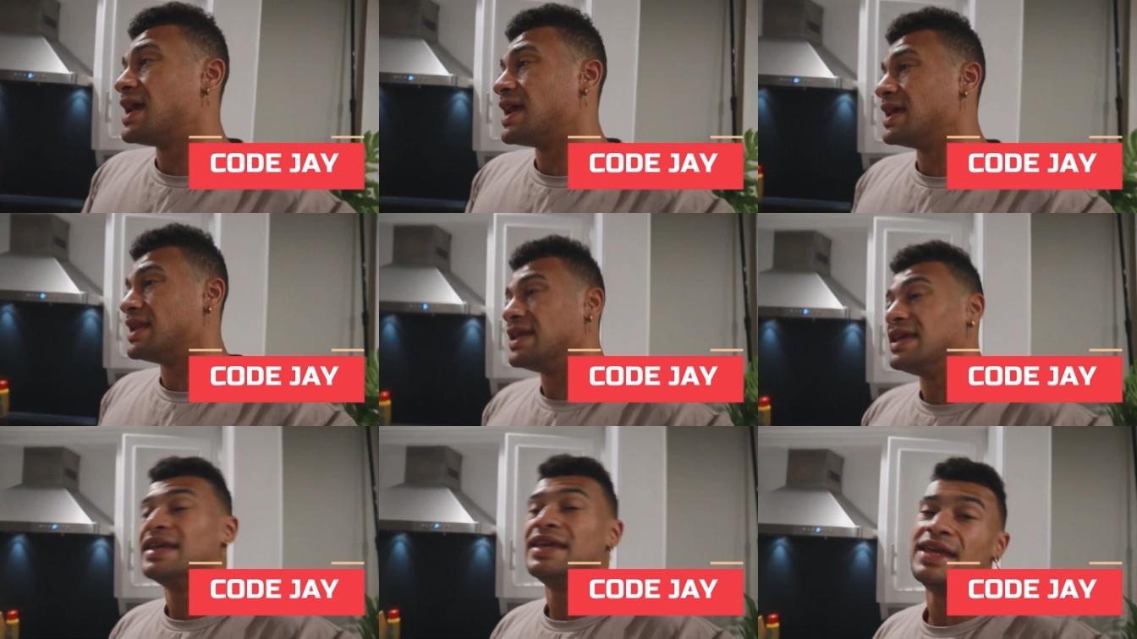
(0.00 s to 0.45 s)

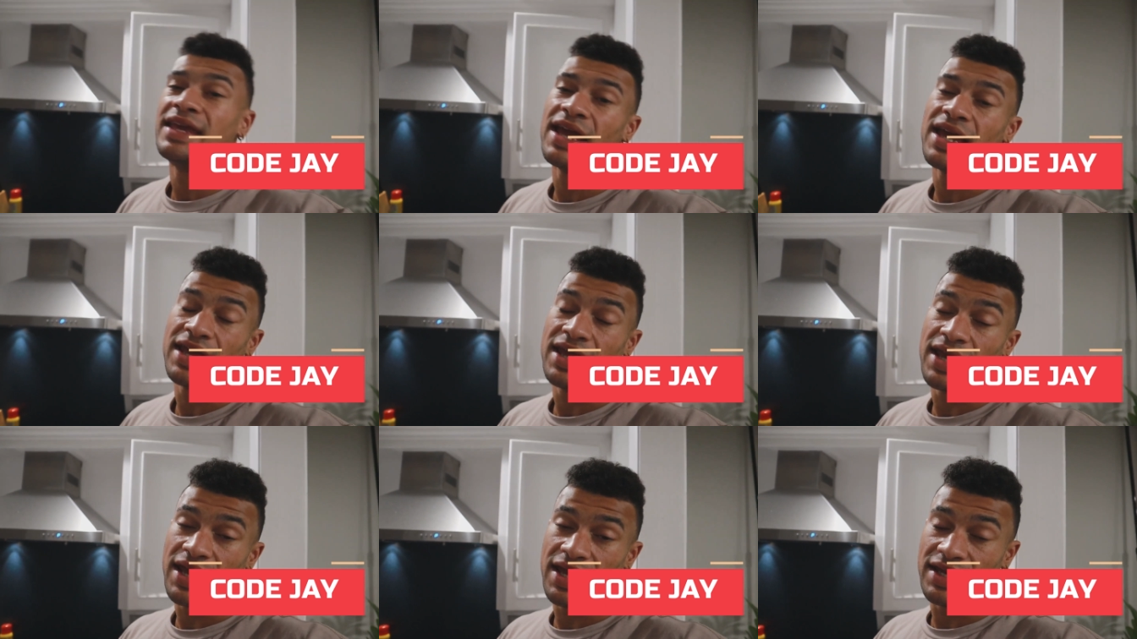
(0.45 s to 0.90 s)
and
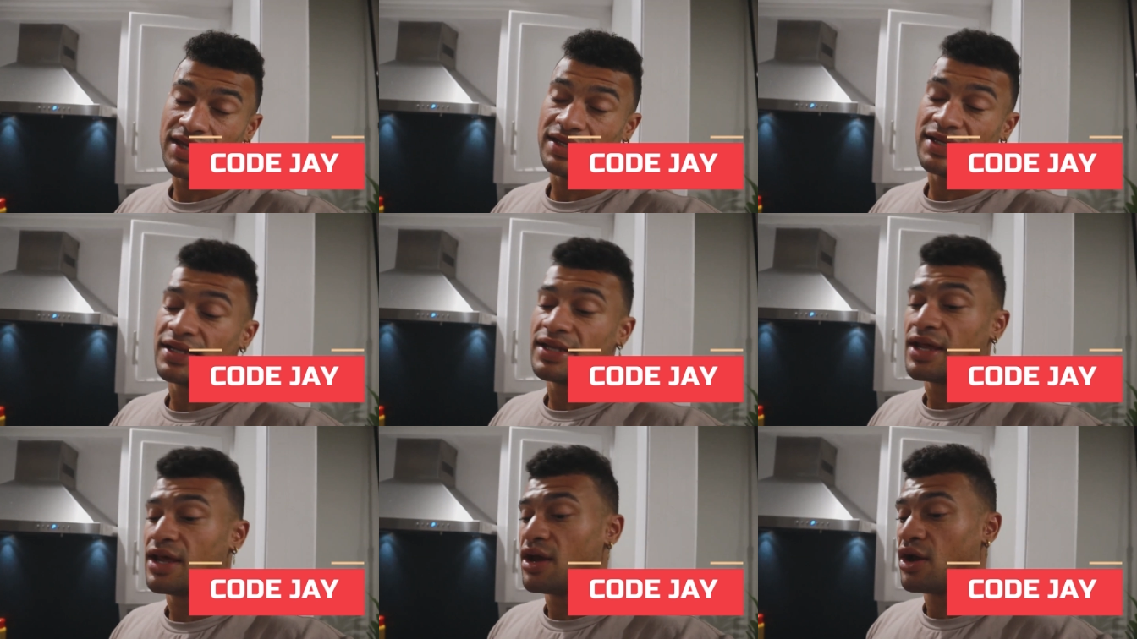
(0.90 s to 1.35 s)

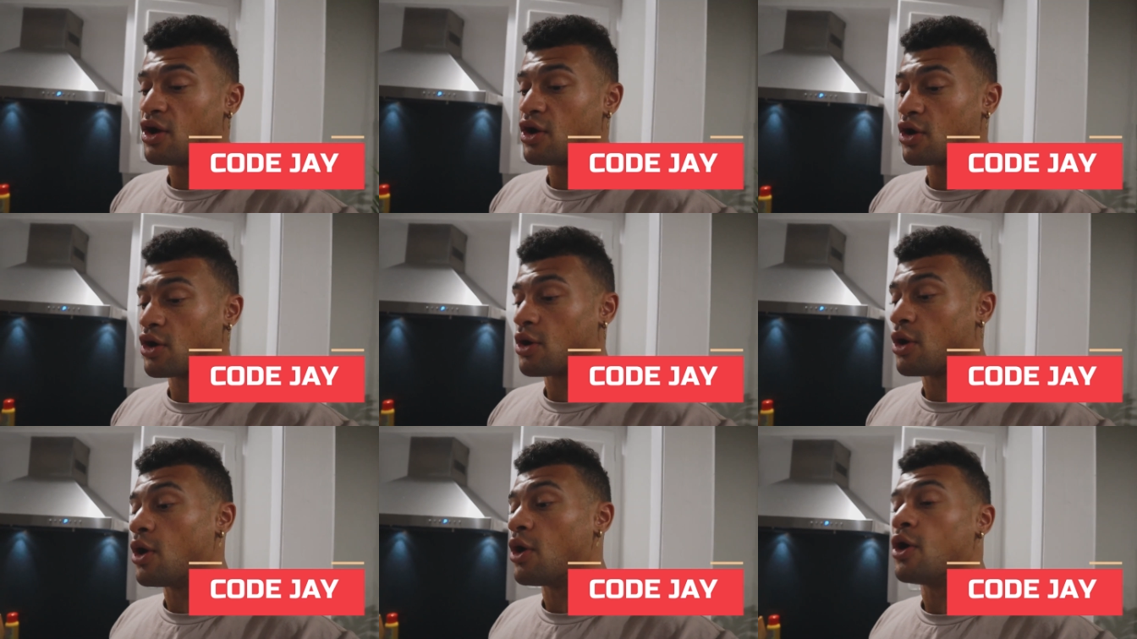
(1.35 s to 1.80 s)
EAAs
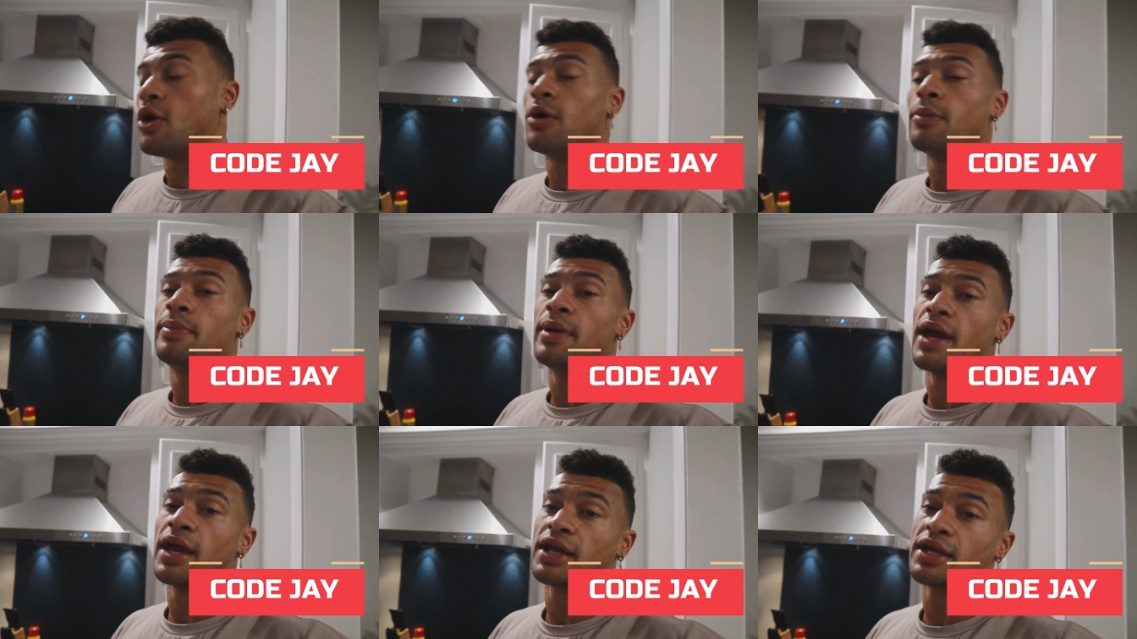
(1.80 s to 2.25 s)
are all
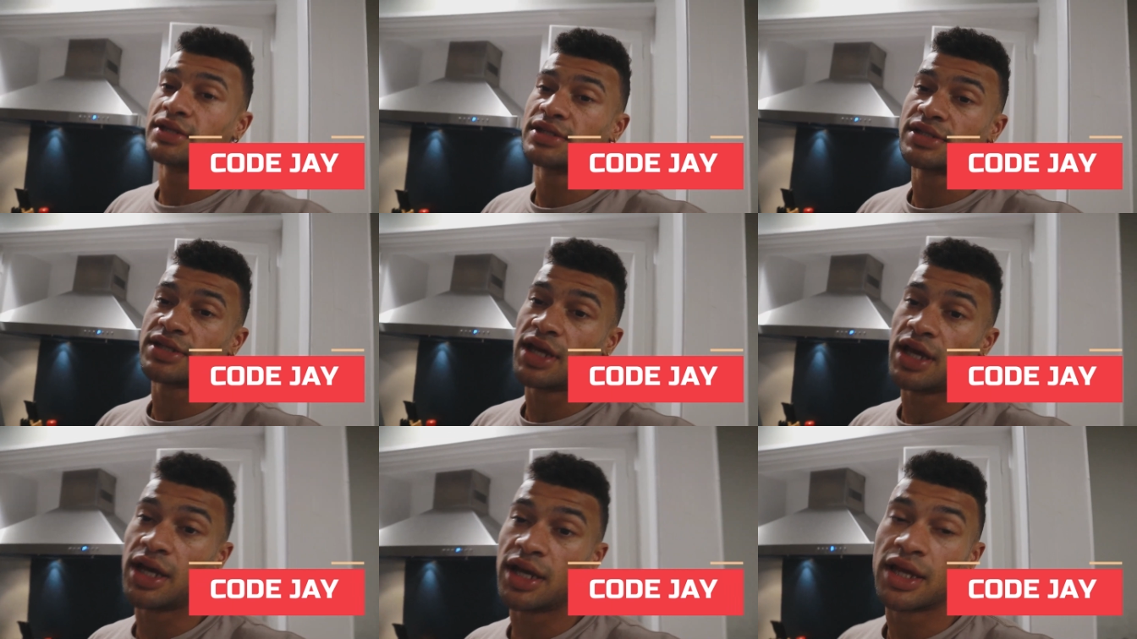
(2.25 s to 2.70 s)
back in
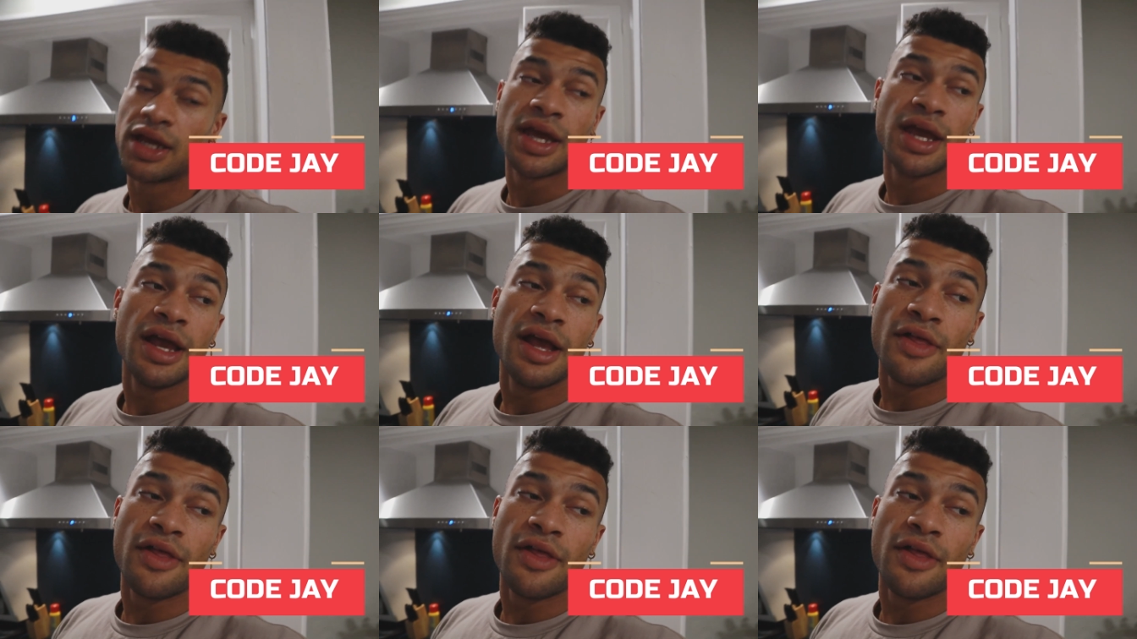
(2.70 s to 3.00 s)
stock.